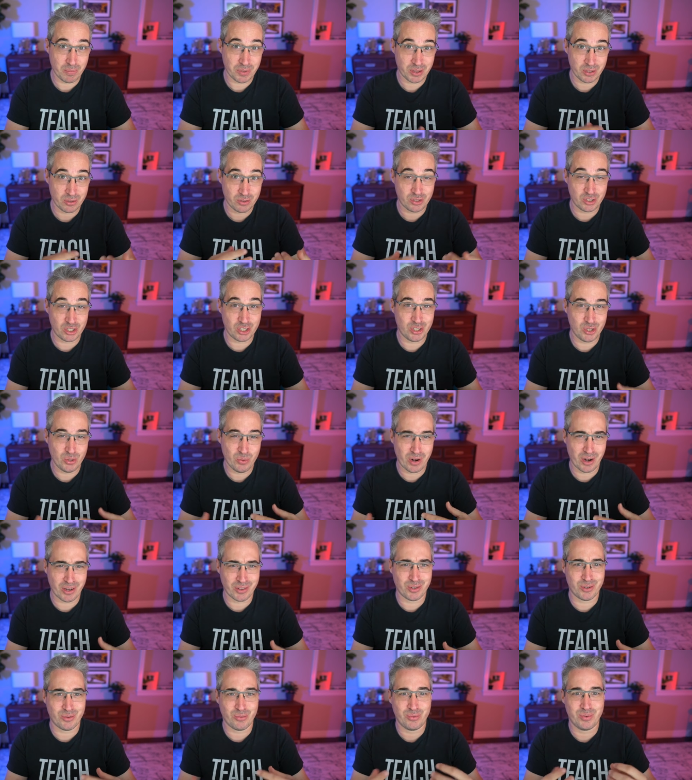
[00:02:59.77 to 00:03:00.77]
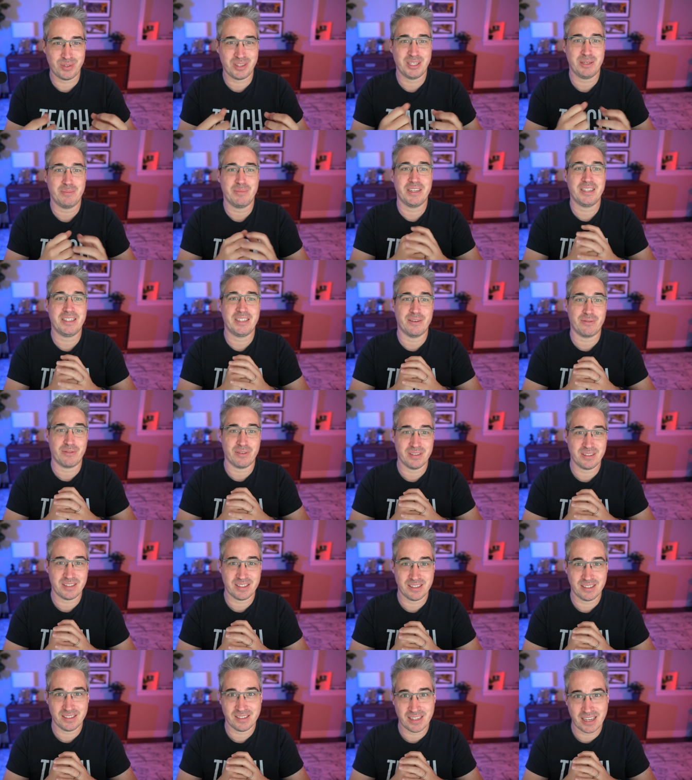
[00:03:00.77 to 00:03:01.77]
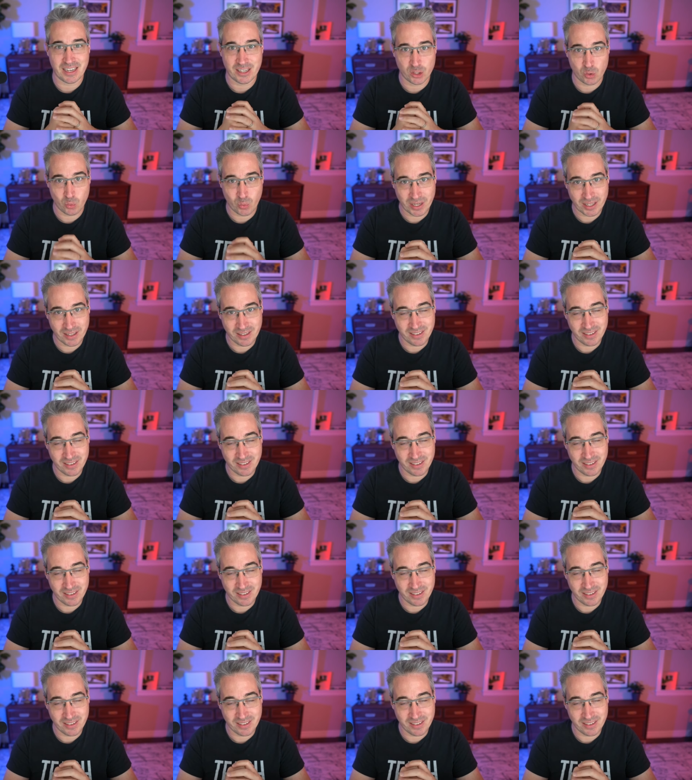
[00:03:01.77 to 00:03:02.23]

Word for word: but there's two other really big differences as